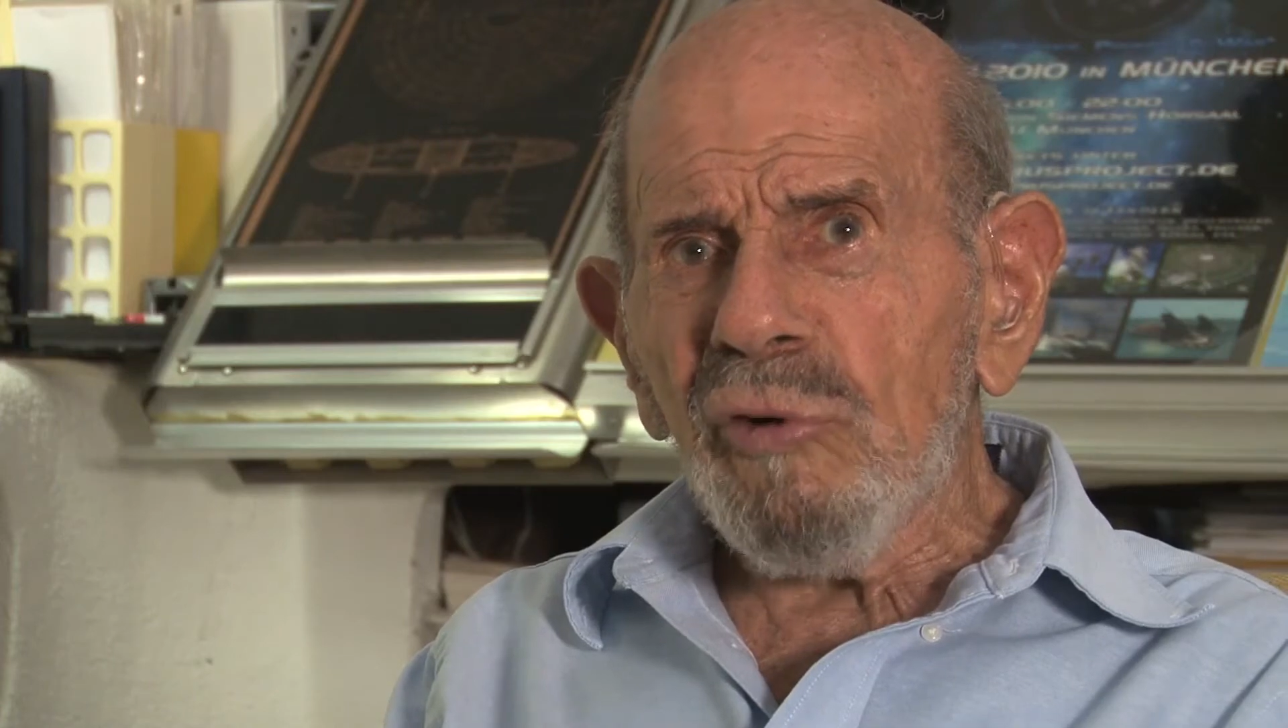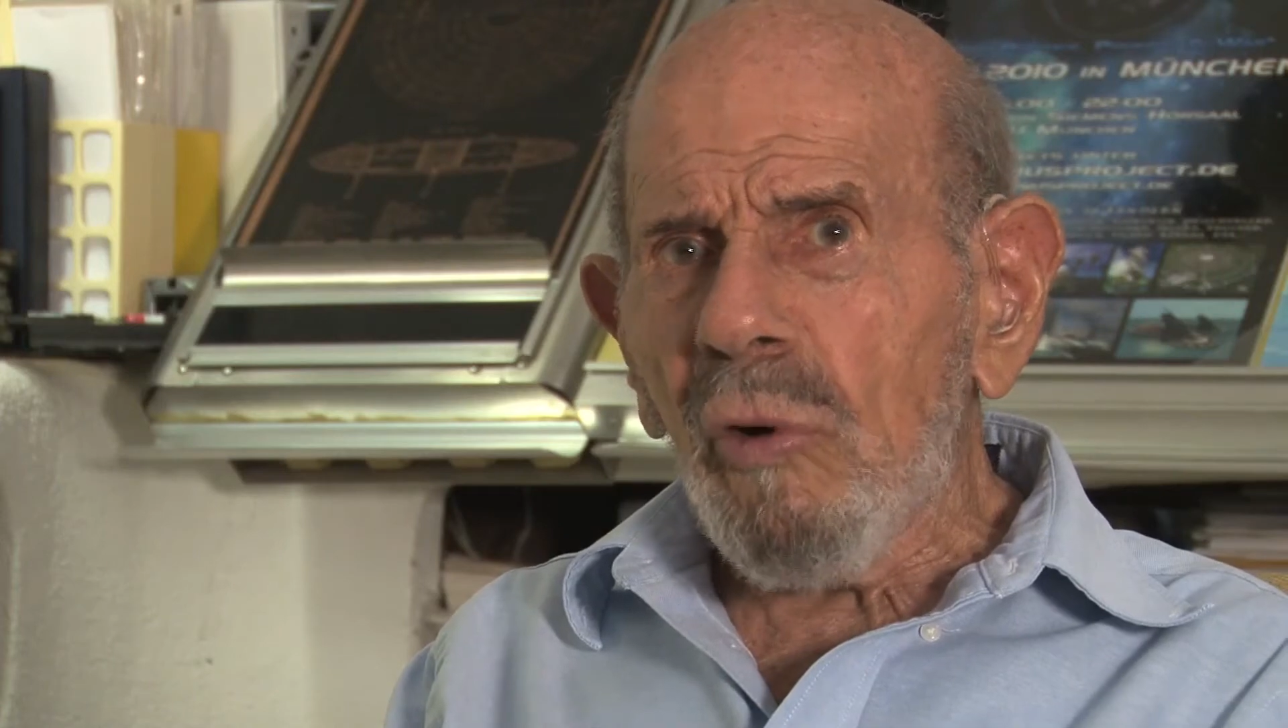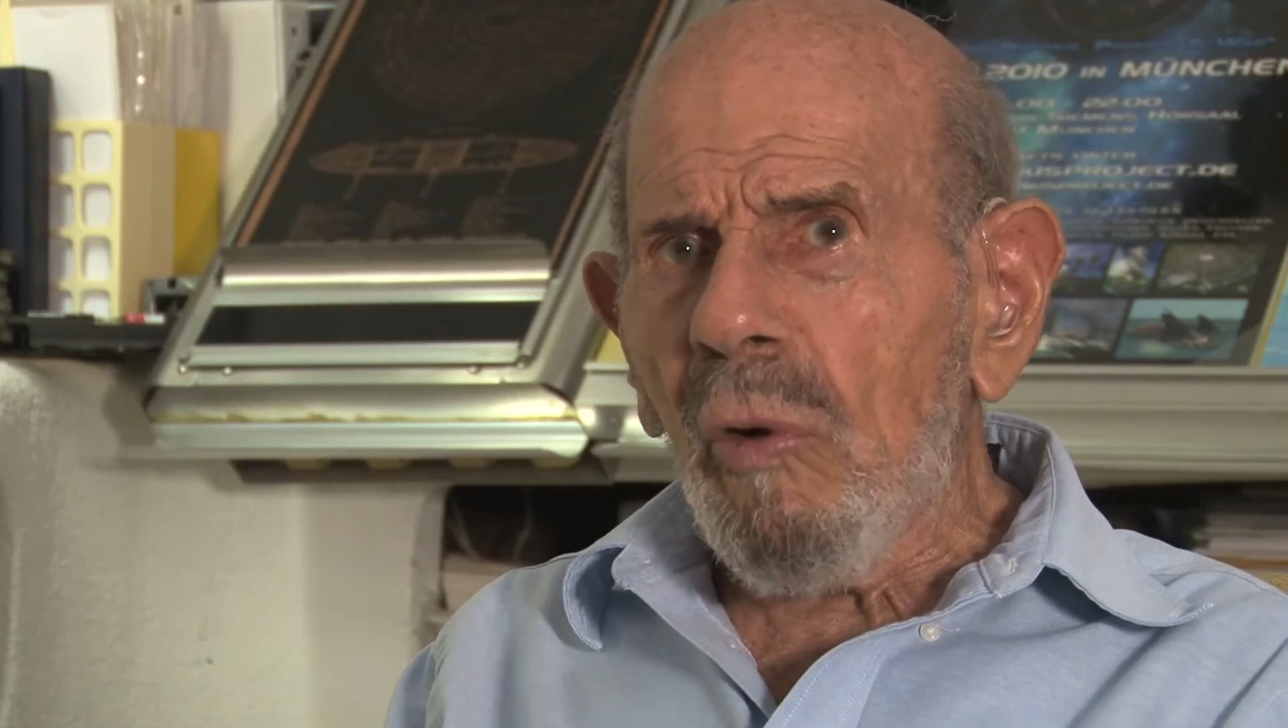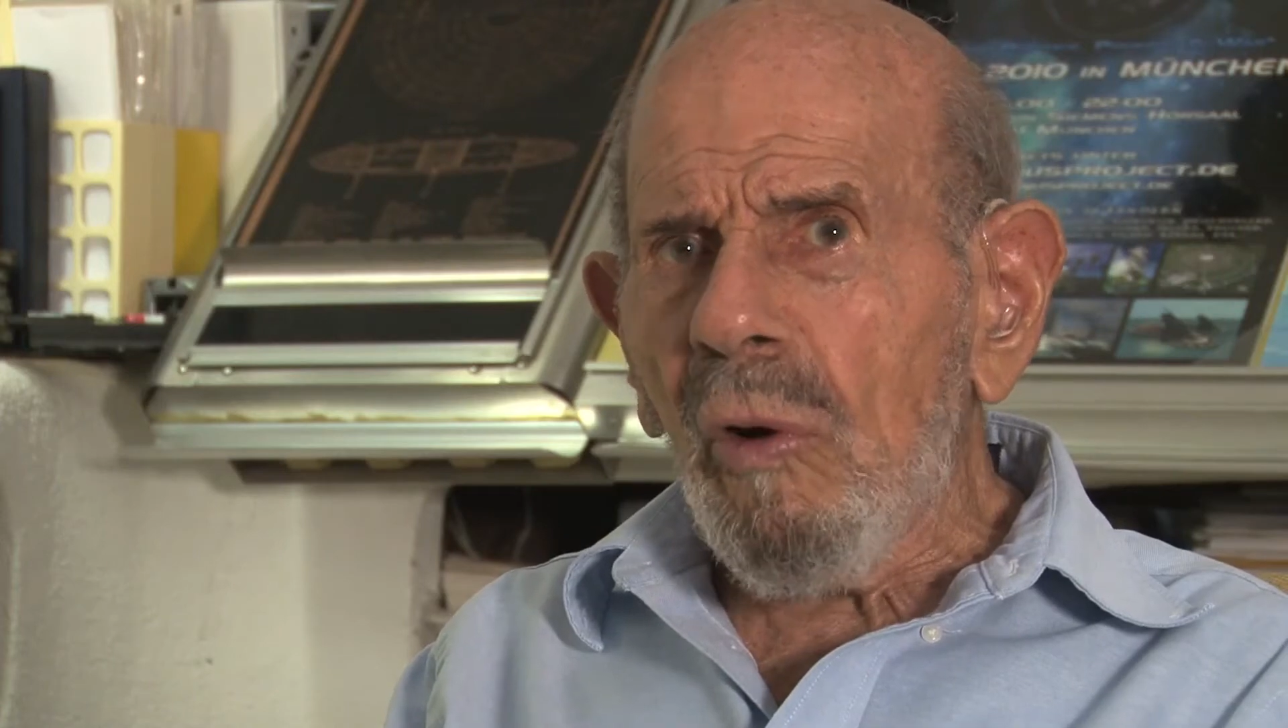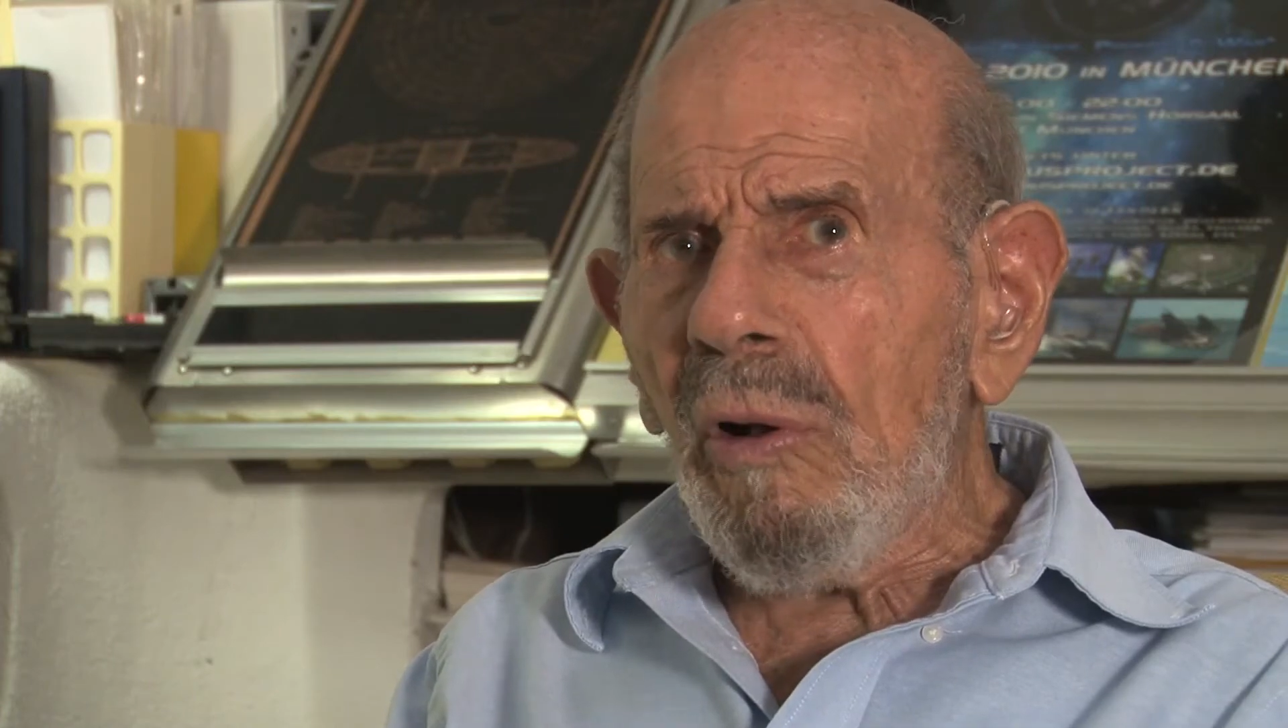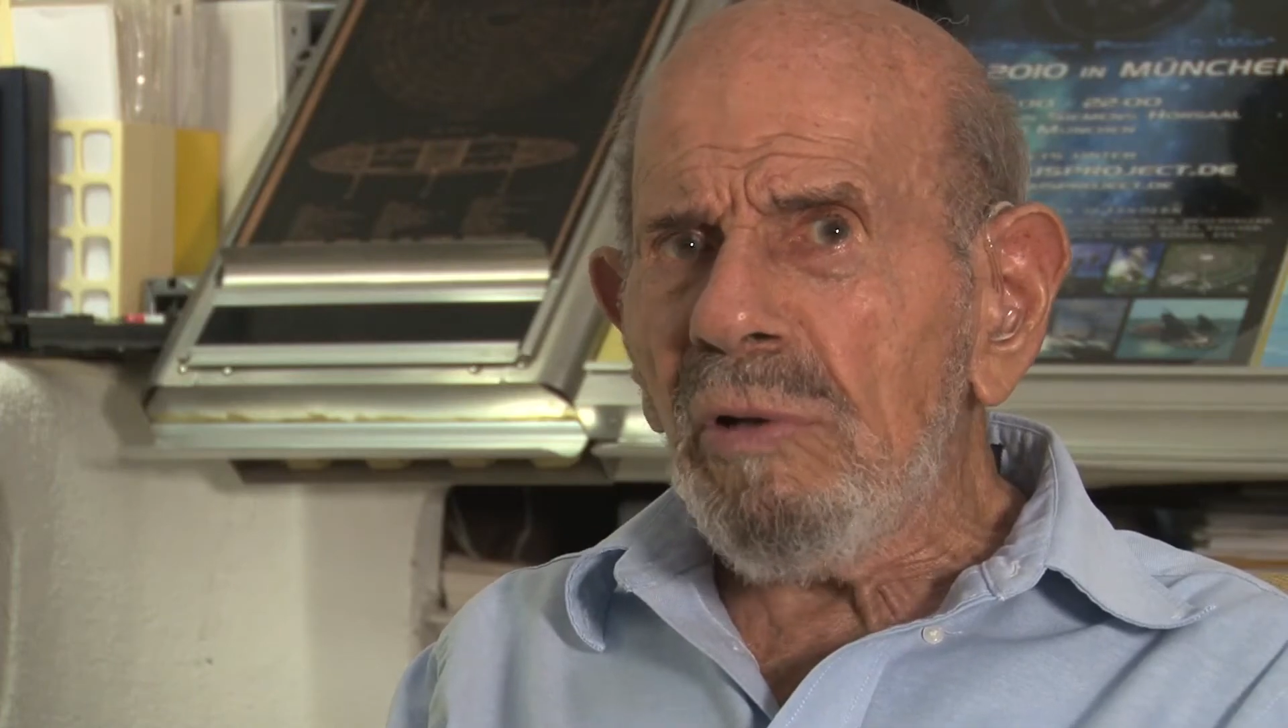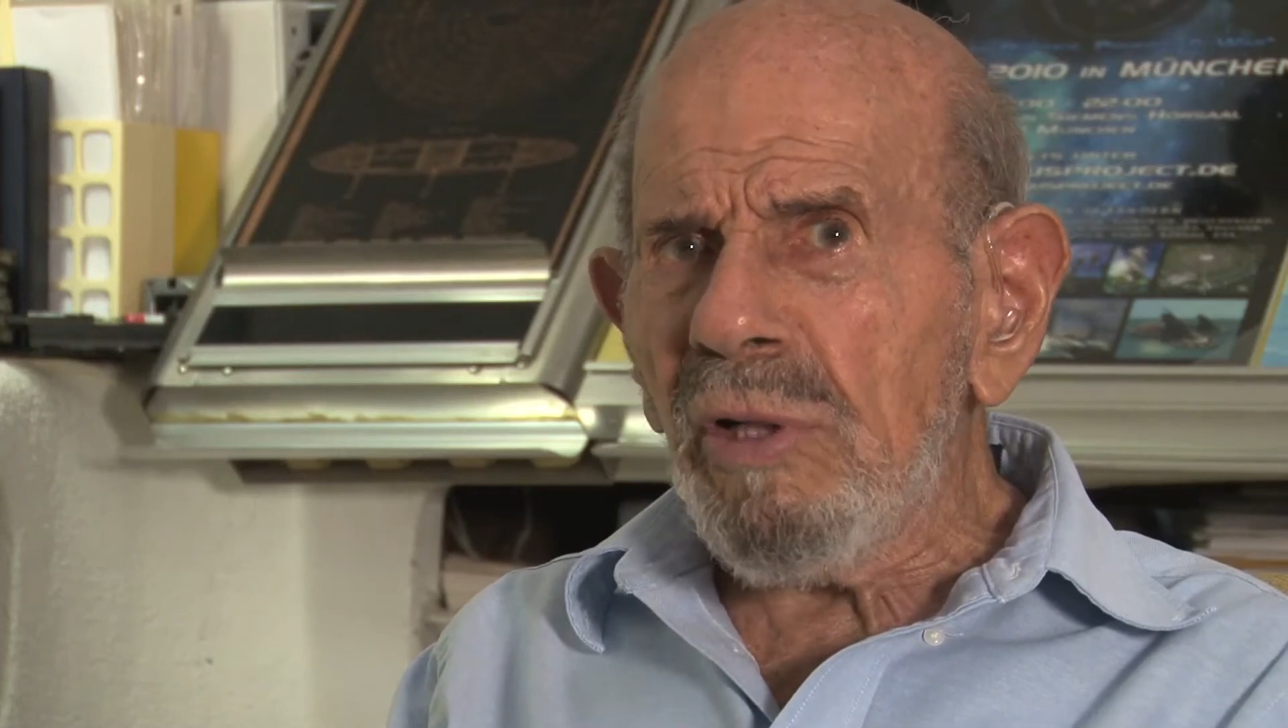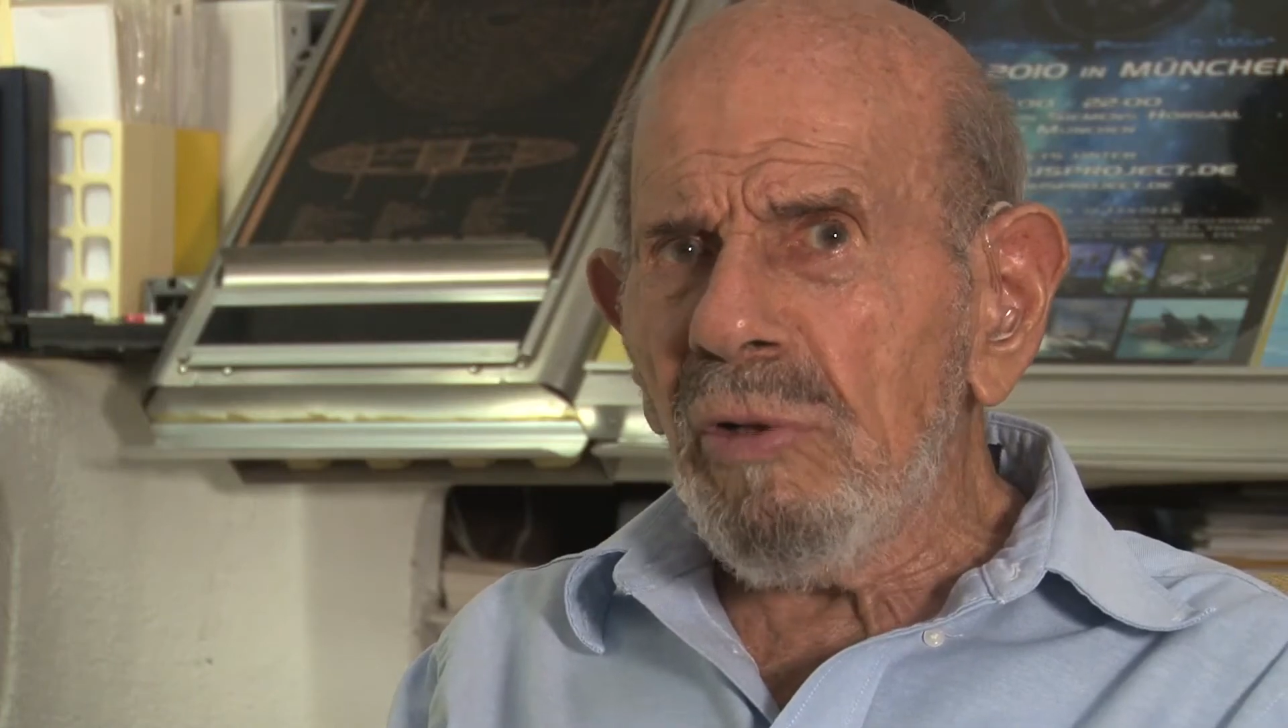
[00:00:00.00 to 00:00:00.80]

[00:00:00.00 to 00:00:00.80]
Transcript: for all